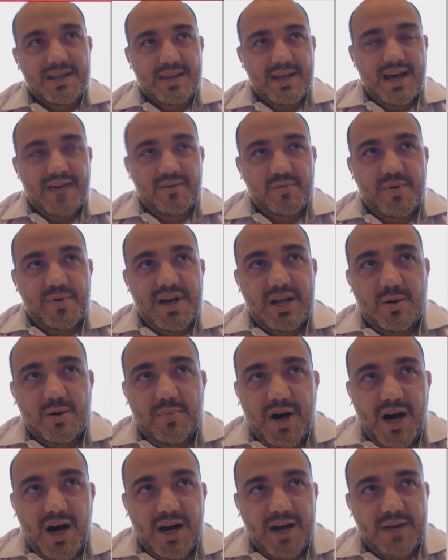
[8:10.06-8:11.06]
they have to pay out
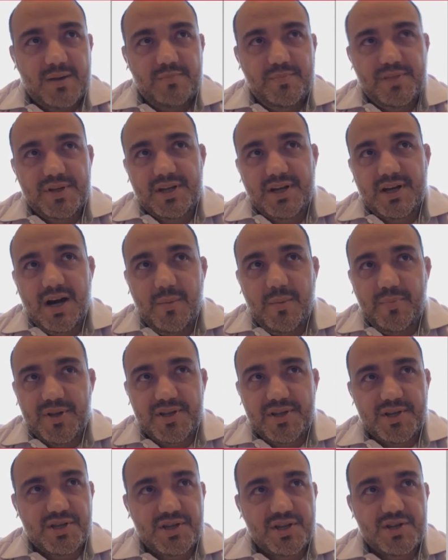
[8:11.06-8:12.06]
of pocket, but the
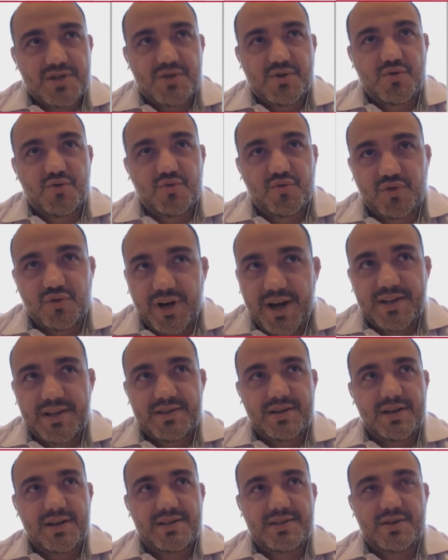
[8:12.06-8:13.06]
competition is
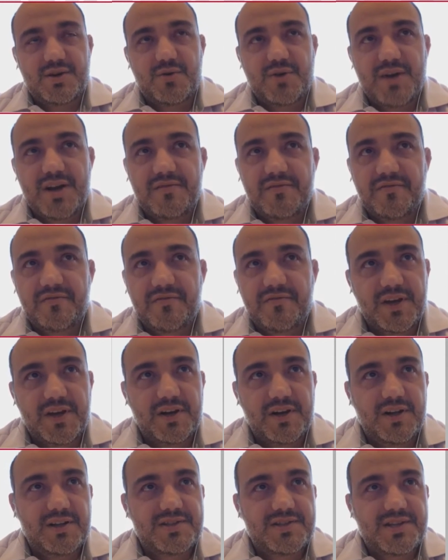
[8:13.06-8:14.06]
great. It's a great
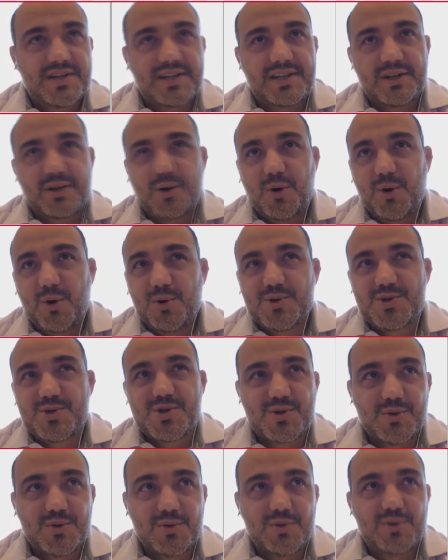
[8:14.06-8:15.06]
feel. It's got that old
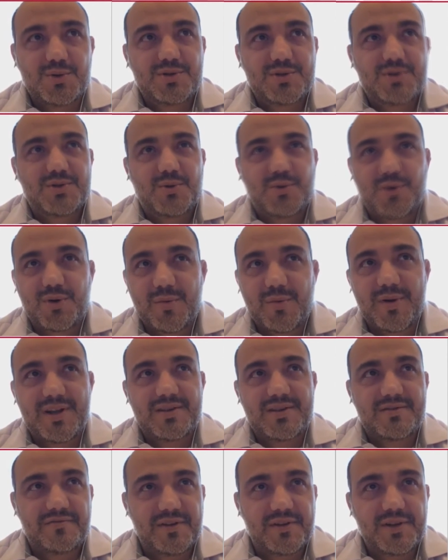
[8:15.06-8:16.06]
school
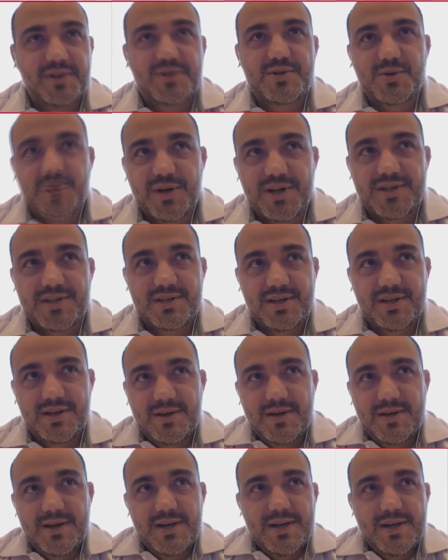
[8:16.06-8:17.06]
tournament feel to it.
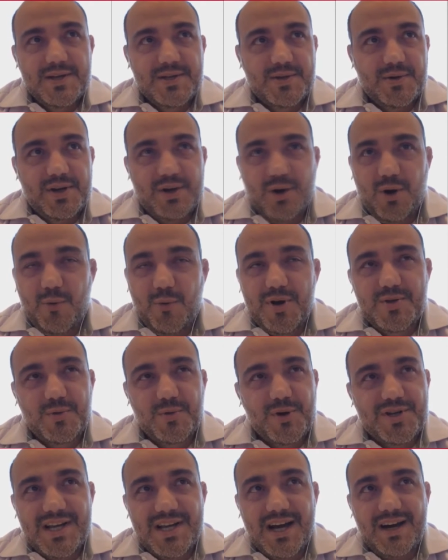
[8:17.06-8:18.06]
So it always
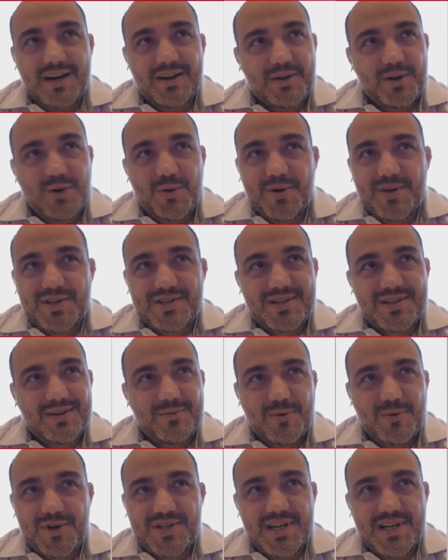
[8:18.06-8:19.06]
works out. It always
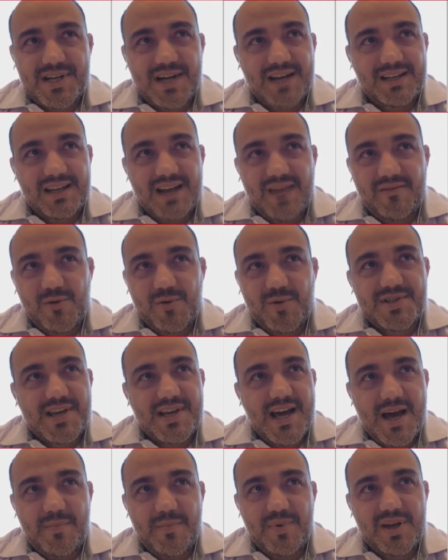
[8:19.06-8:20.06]
works out. Everyone's
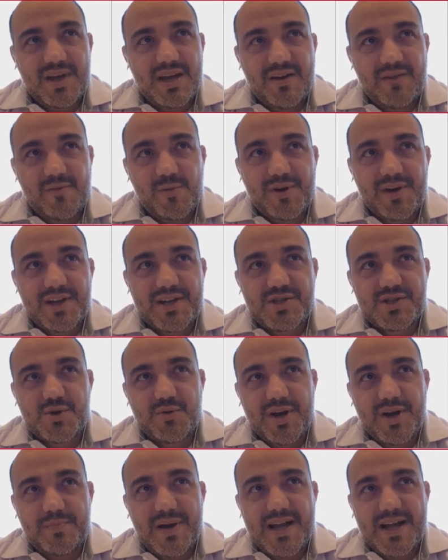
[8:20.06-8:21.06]
happy. Everyone gets
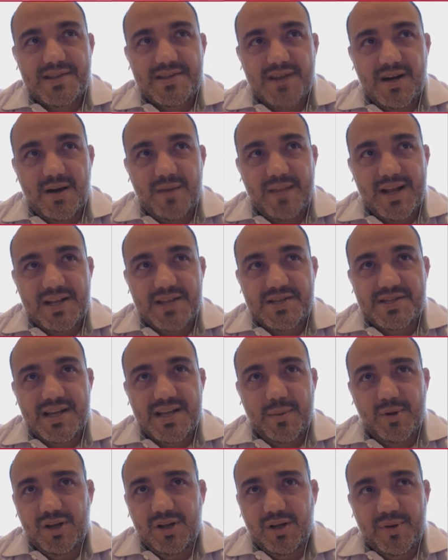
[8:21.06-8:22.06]
great mat time. And it's
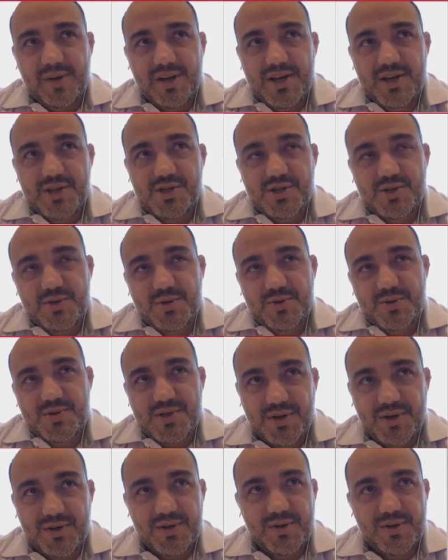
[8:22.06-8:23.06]
double elimination, too.
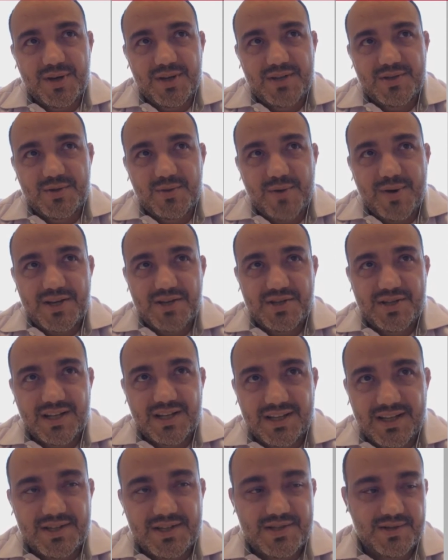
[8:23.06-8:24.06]
So you get 2 matches
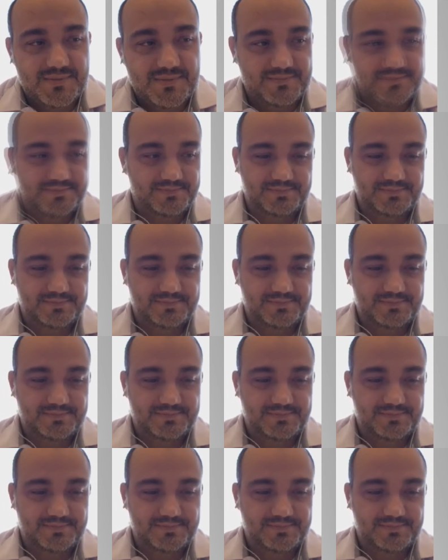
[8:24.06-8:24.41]
at least.